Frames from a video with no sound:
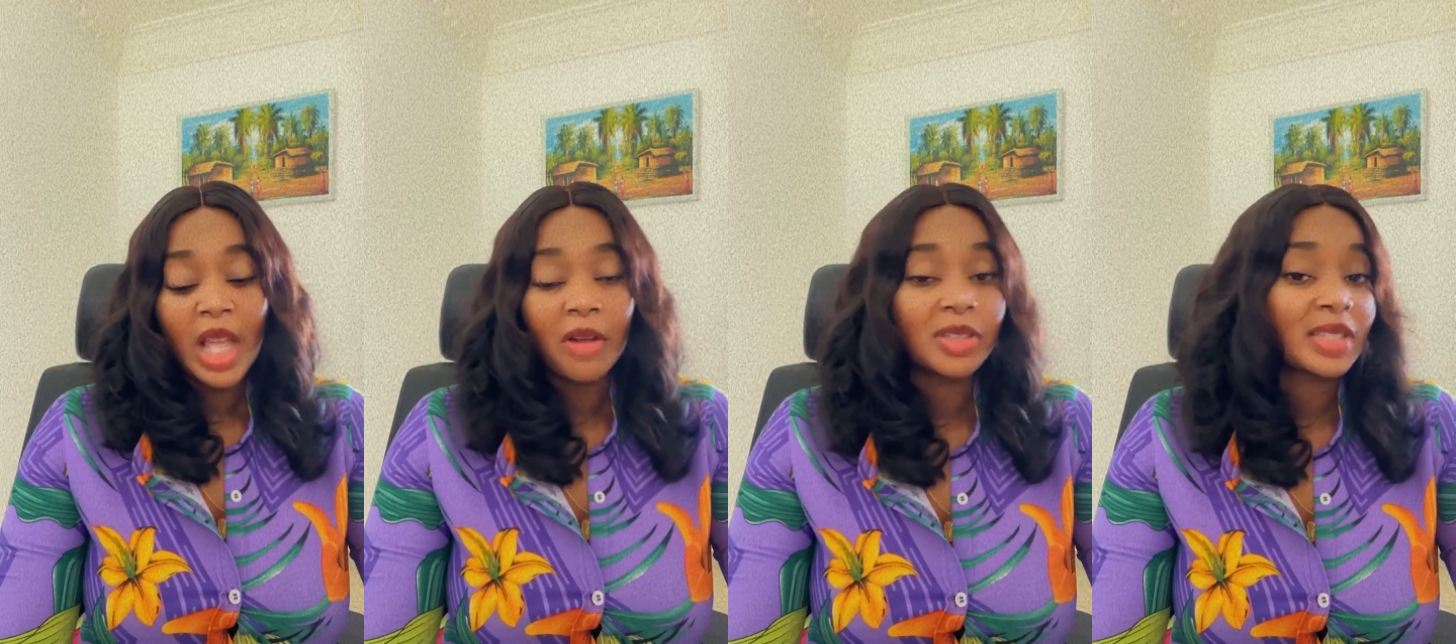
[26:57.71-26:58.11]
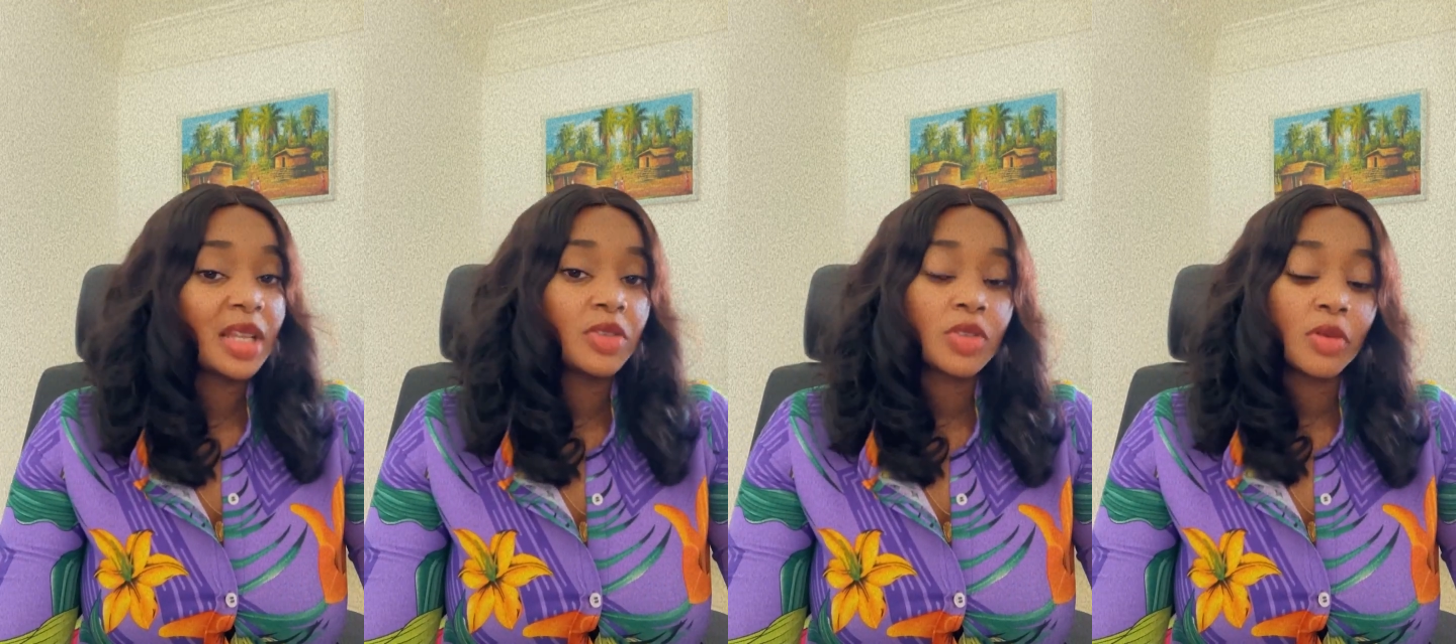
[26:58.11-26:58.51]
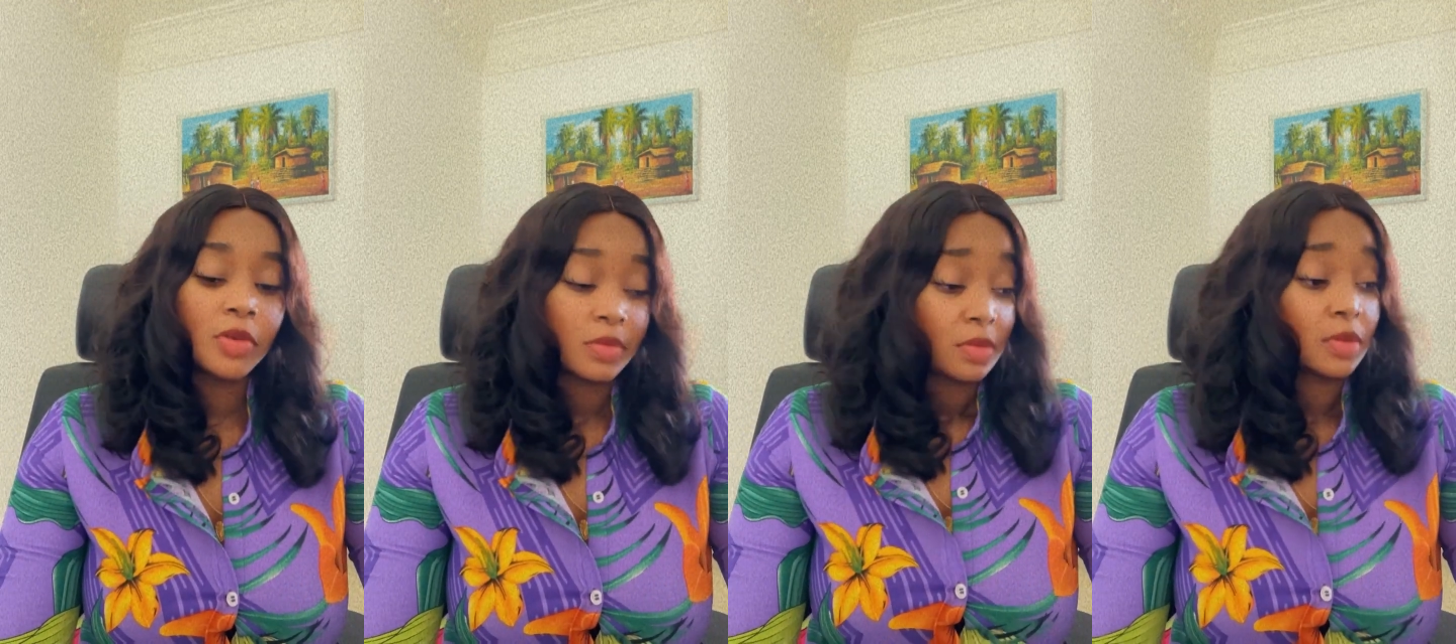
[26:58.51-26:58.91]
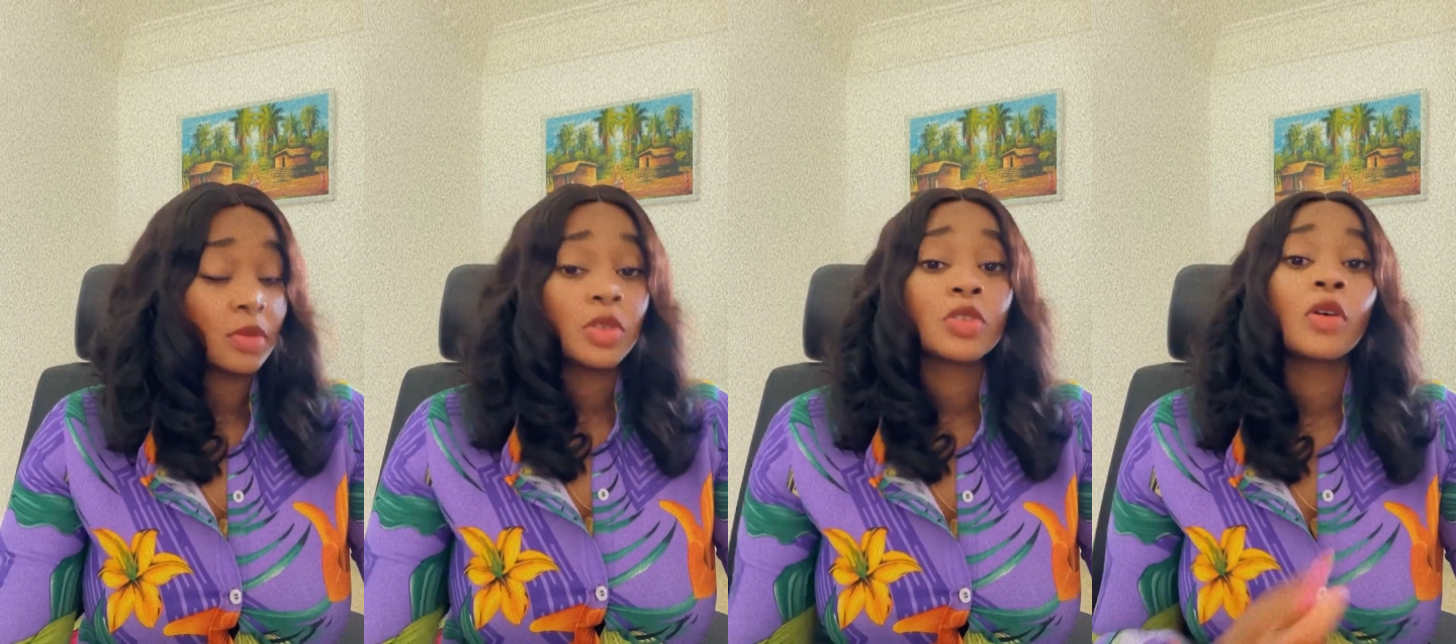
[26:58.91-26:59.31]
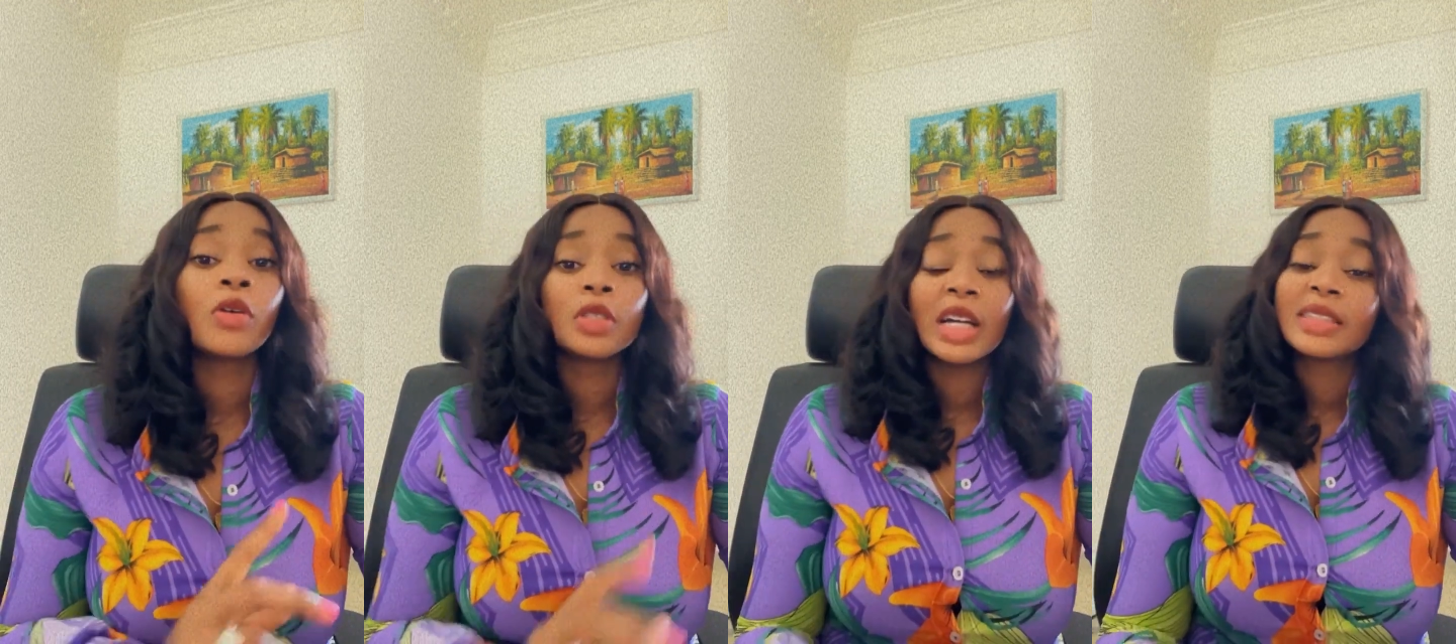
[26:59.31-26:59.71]
I was telling
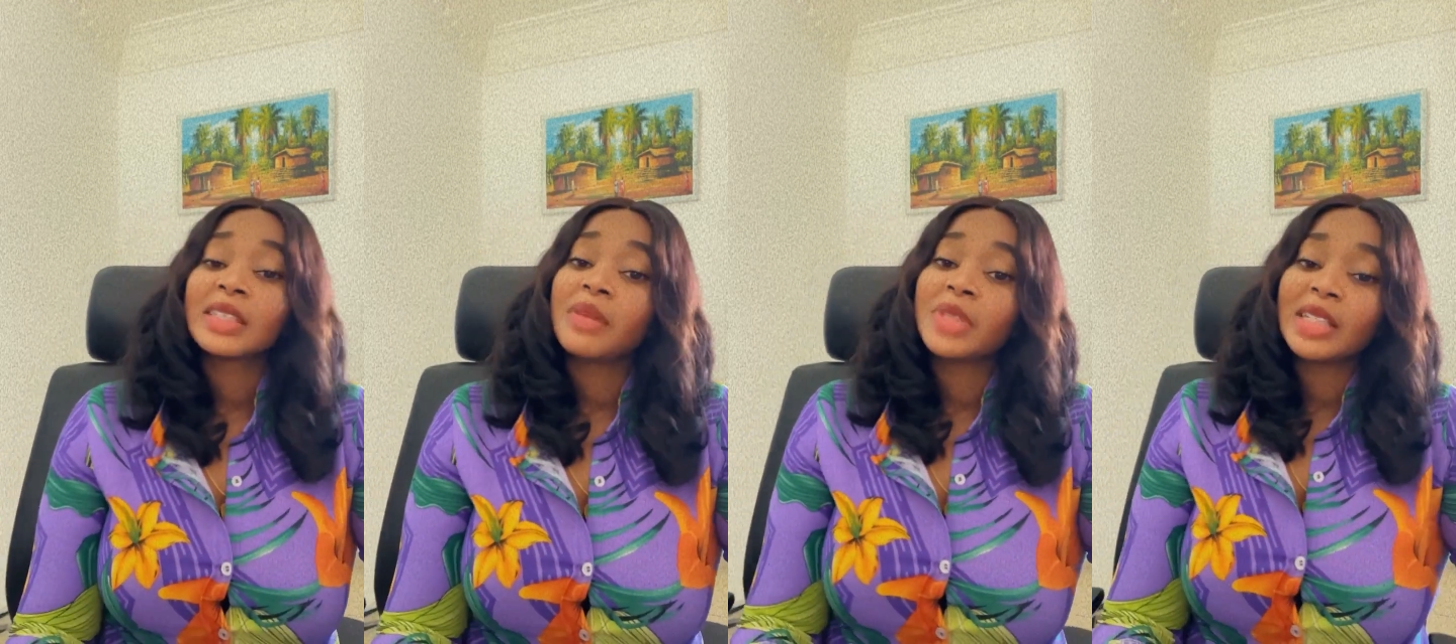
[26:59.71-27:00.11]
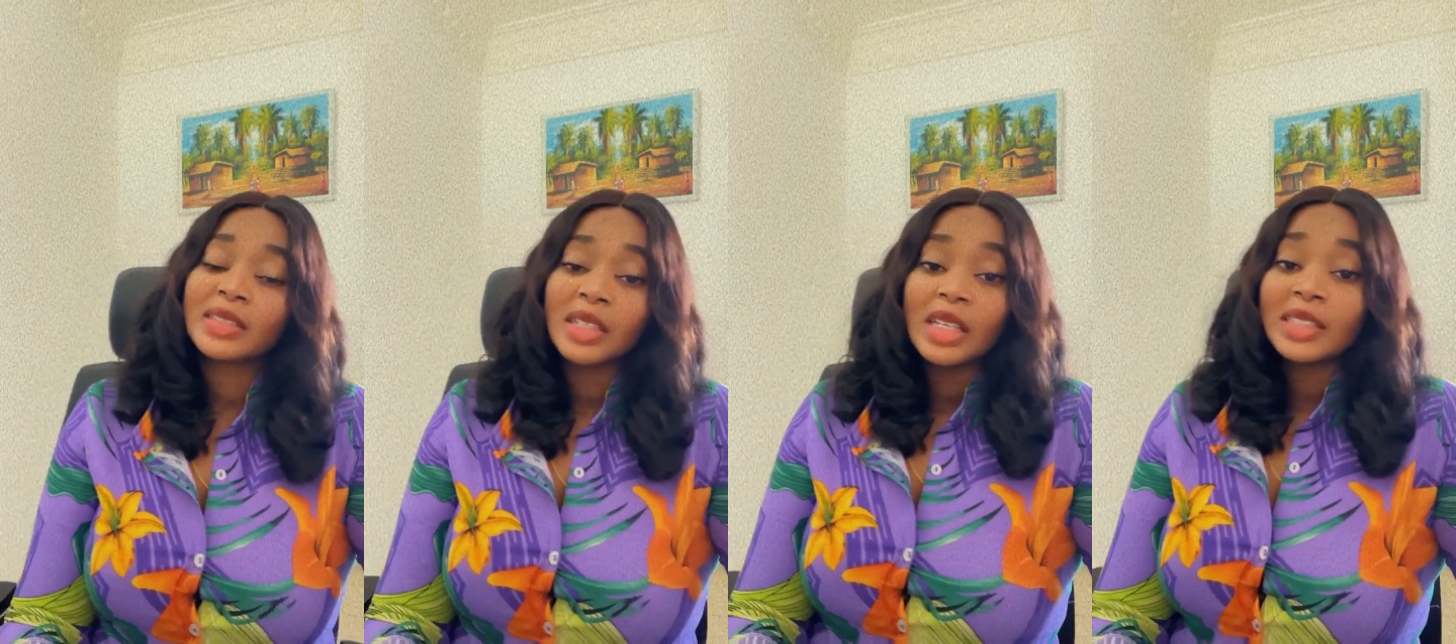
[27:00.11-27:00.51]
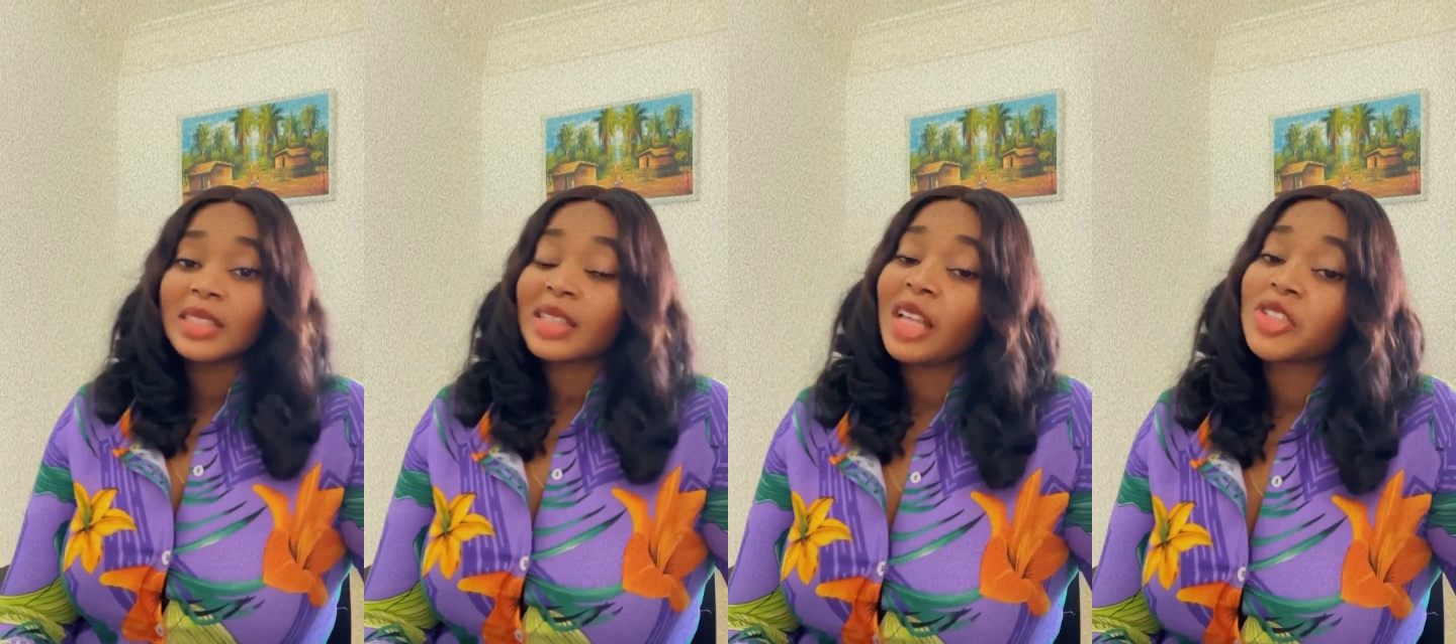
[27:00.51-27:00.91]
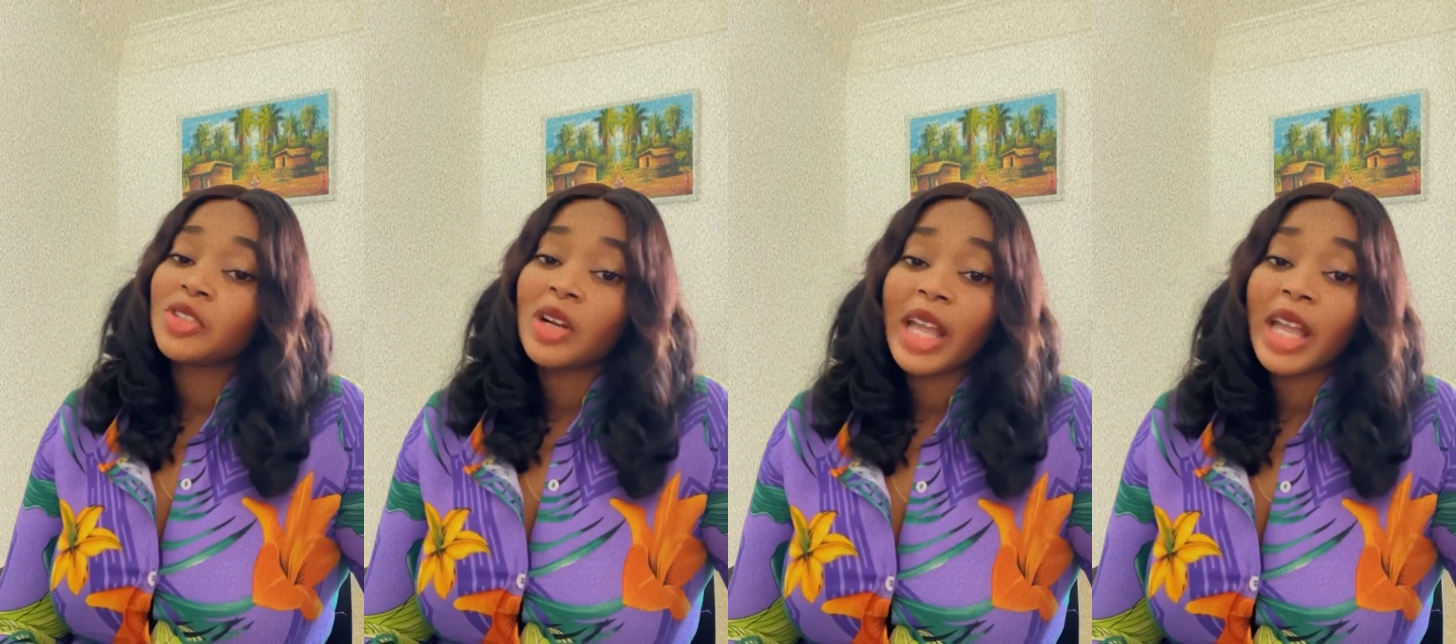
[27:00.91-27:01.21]
someone that time that this girl should not